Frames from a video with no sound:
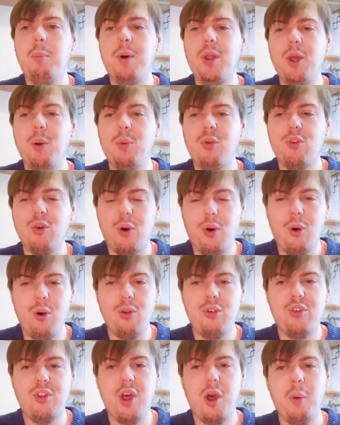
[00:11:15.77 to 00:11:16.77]
but it was
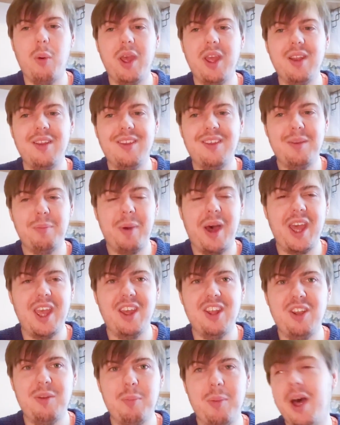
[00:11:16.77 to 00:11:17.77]
also
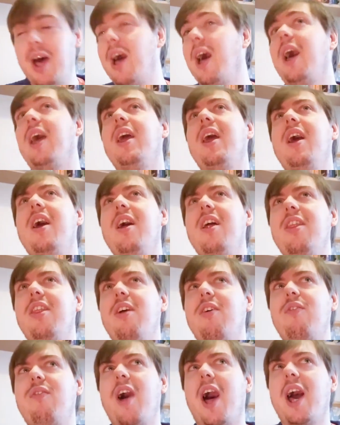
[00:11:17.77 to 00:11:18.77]
inspired by
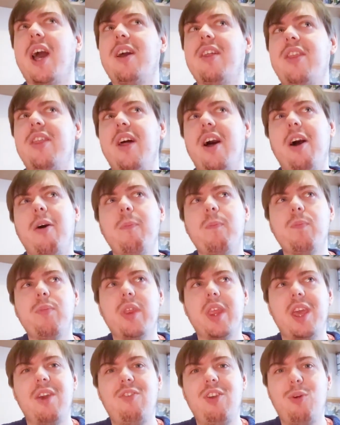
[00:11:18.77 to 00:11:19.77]
the fact that
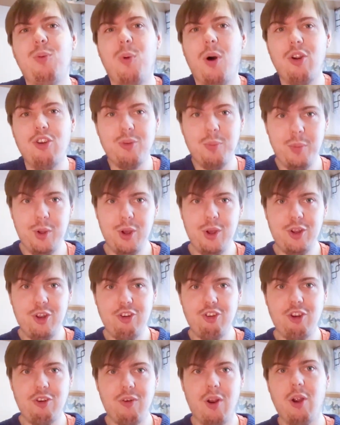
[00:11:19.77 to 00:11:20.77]
if you've watched
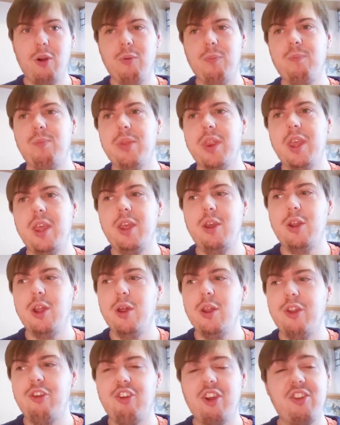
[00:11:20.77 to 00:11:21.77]
Murder, She Wrote, you
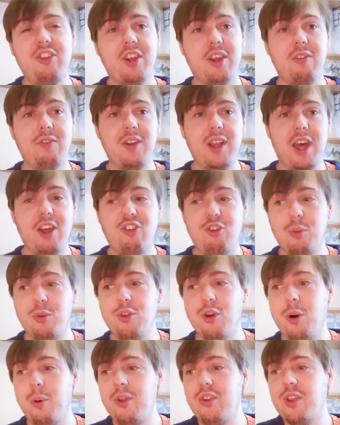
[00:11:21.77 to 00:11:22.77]
know that Jessica Fletcher
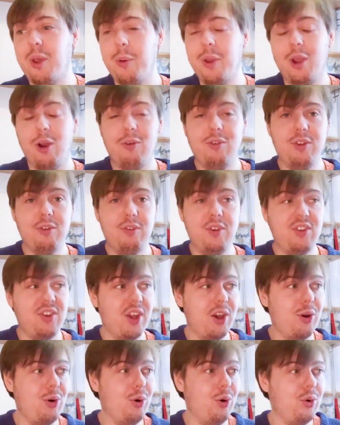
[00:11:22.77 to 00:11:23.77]
was always going off to
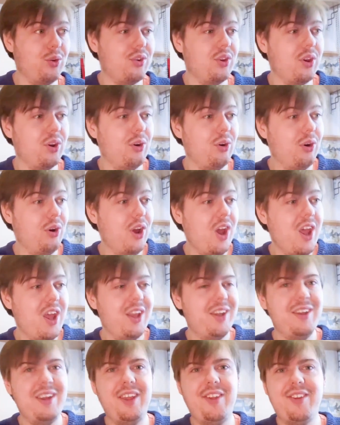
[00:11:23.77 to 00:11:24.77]
visit a cousin or
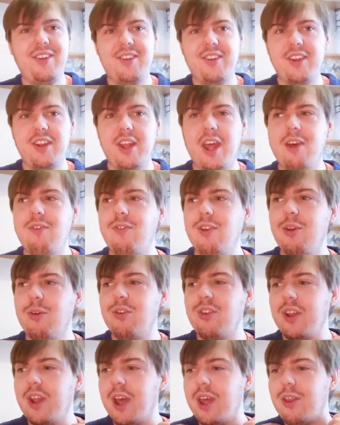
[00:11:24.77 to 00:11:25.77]
nieces and
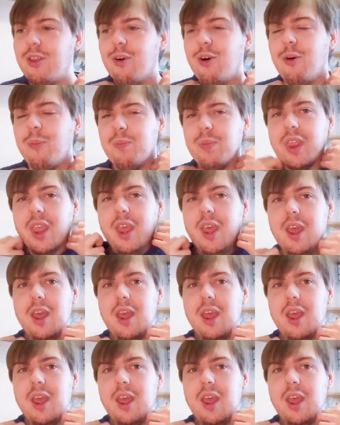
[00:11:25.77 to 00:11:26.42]
nephews, and I thought,